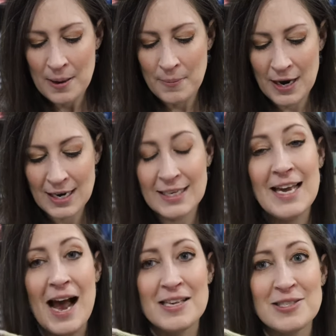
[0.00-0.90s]
But
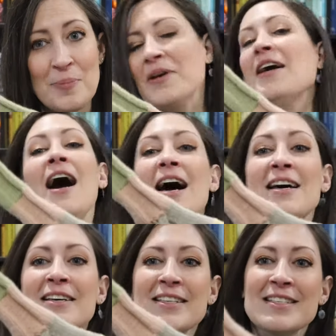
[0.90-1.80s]
yeah, so
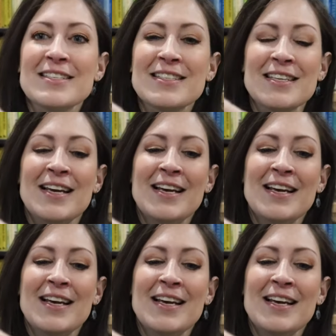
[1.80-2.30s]
because